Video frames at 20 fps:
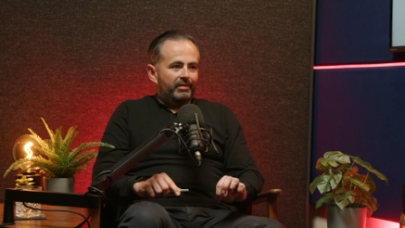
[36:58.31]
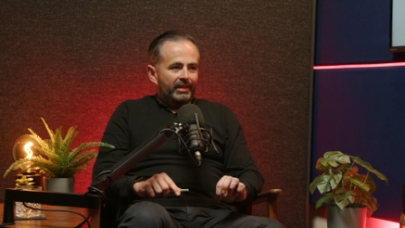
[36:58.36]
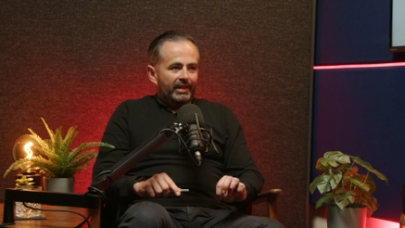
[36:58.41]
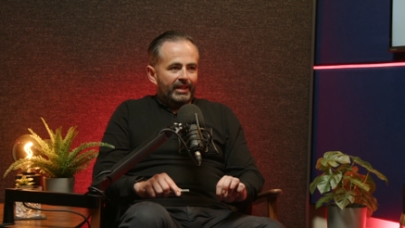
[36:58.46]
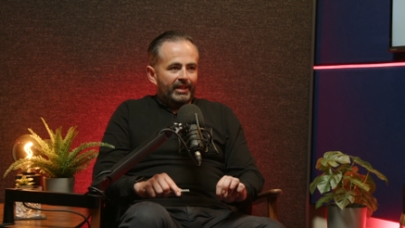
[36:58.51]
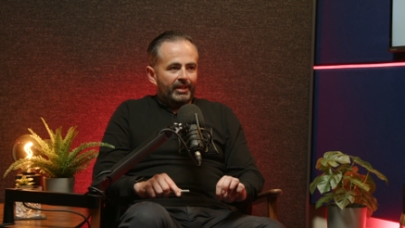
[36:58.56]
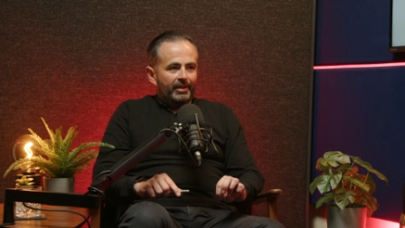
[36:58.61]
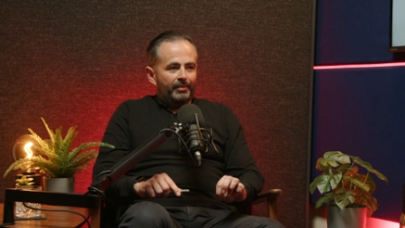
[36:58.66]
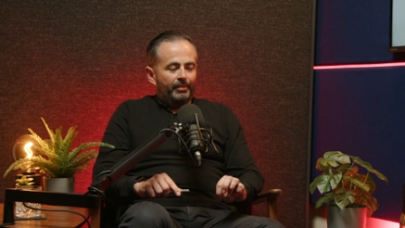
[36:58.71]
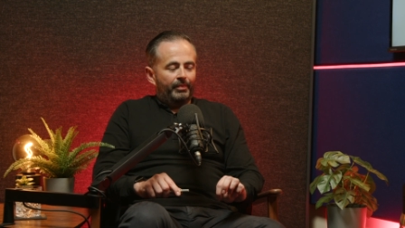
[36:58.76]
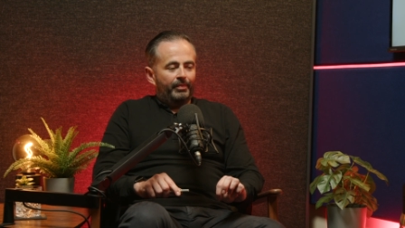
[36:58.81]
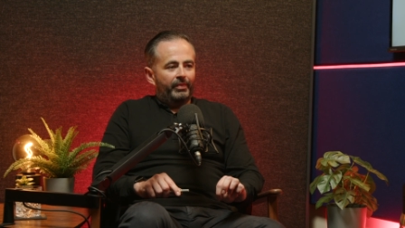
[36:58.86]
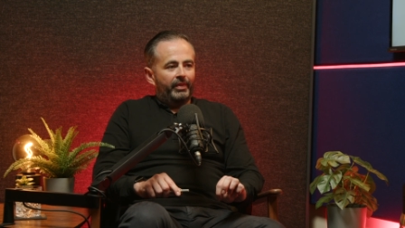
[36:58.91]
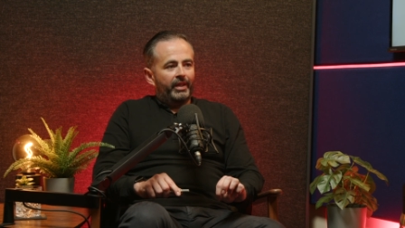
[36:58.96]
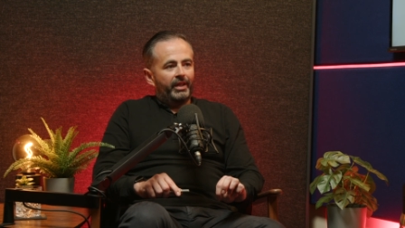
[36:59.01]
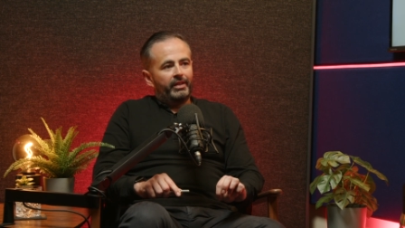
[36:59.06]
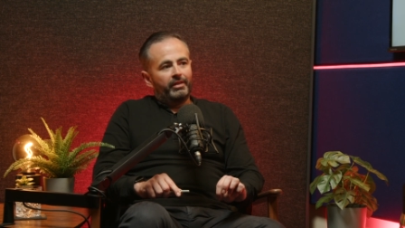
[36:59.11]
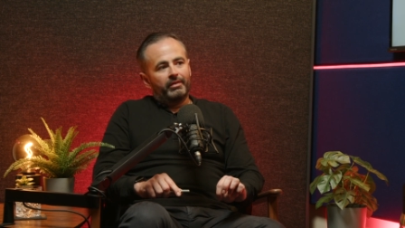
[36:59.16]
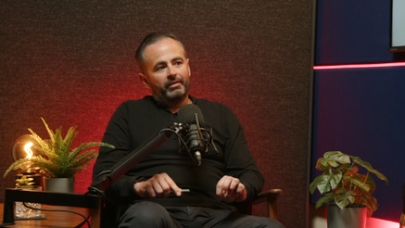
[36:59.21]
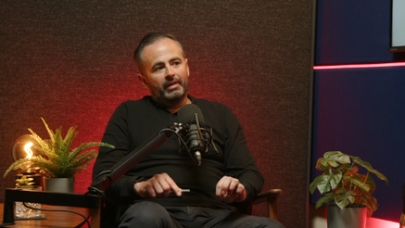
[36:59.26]
Then
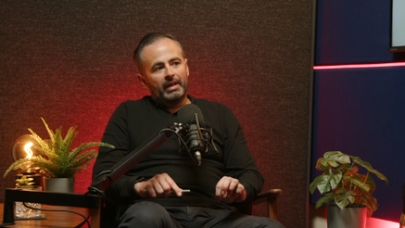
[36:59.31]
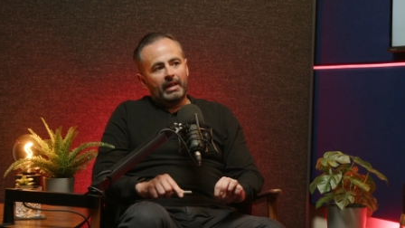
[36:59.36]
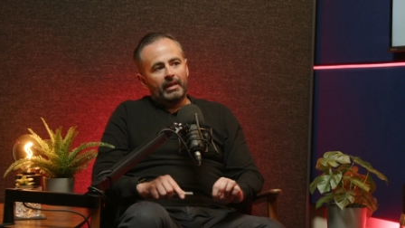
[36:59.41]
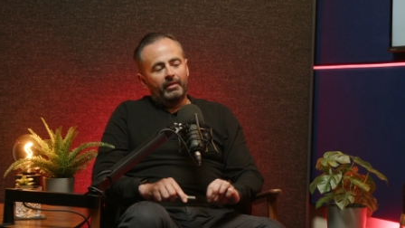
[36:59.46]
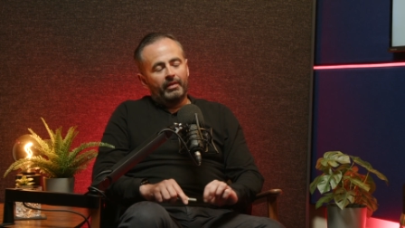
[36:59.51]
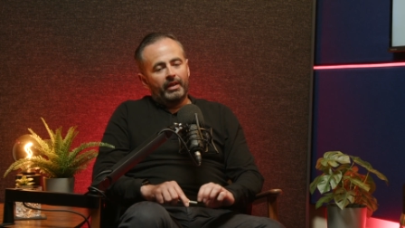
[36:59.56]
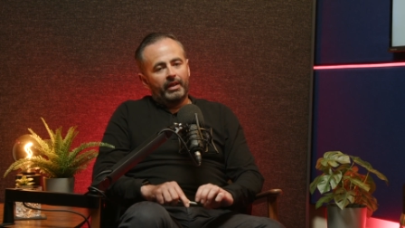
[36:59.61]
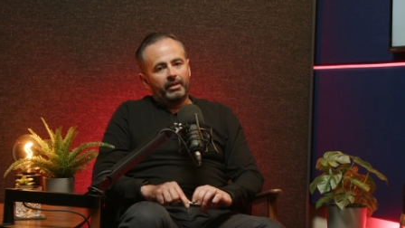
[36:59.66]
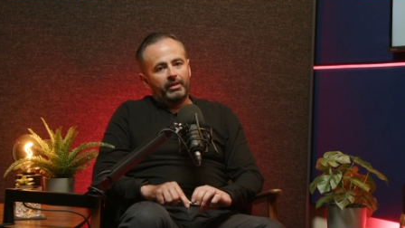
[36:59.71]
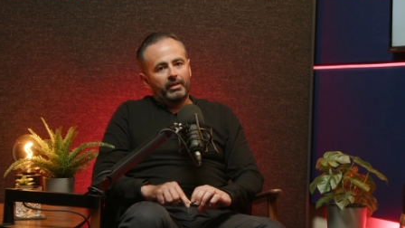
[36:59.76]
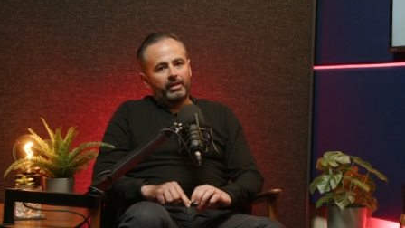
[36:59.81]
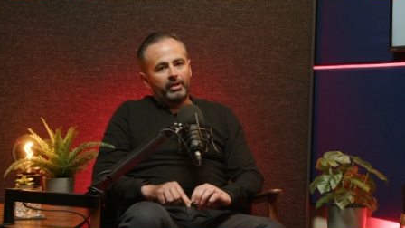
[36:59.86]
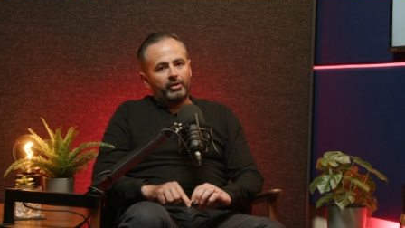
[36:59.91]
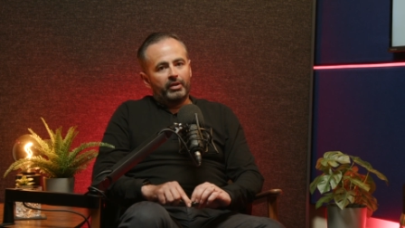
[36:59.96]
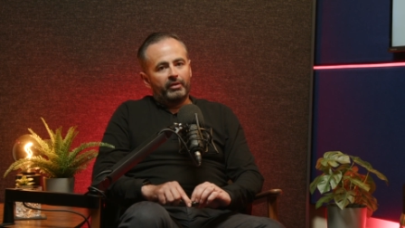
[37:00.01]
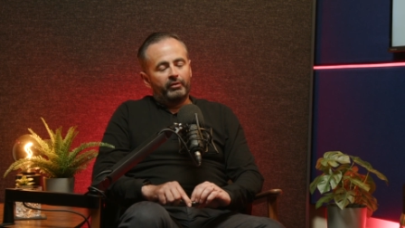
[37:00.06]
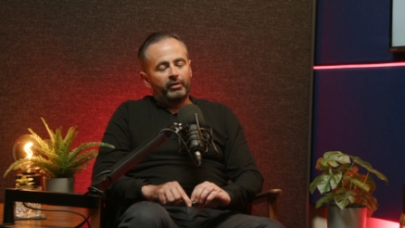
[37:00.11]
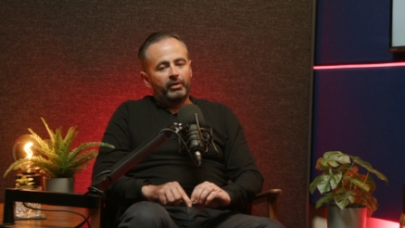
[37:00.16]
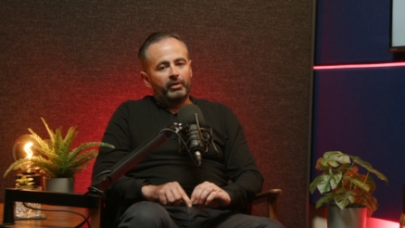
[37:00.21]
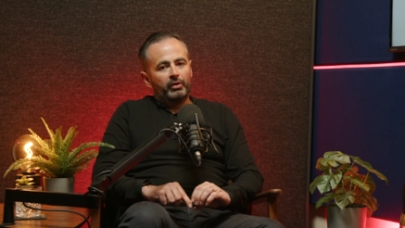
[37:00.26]
you
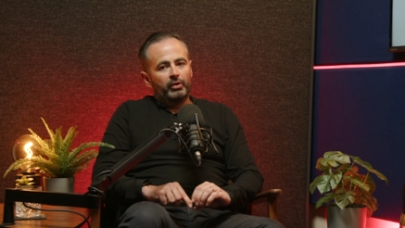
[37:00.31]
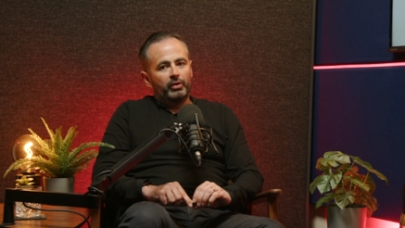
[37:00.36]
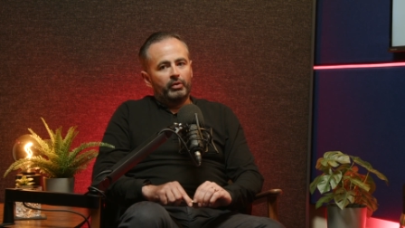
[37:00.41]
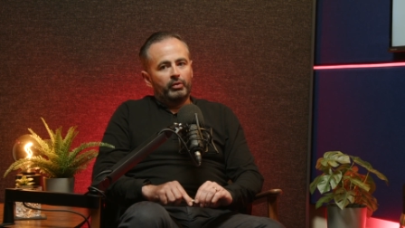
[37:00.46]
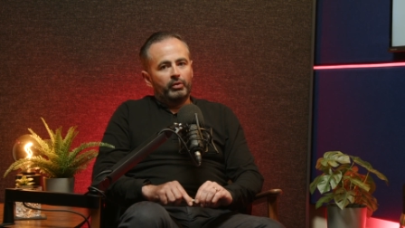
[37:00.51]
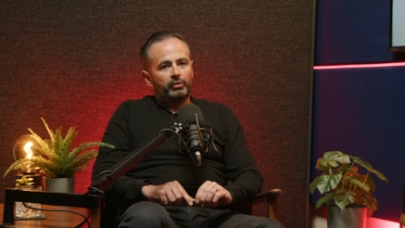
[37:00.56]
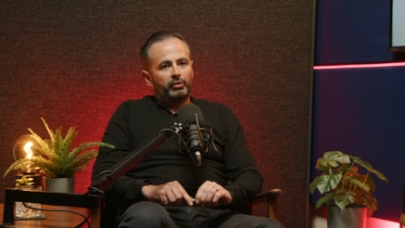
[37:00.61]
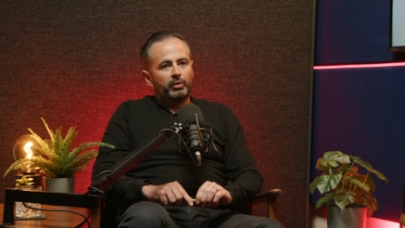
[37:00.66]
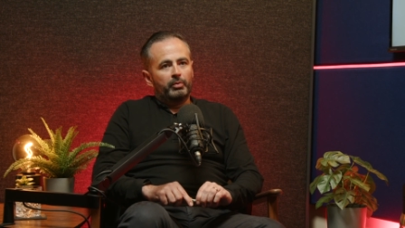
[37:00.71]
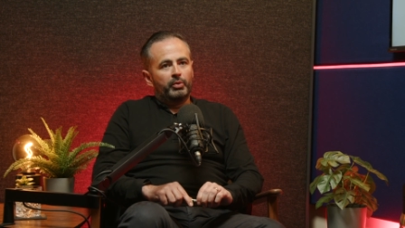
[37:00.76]
have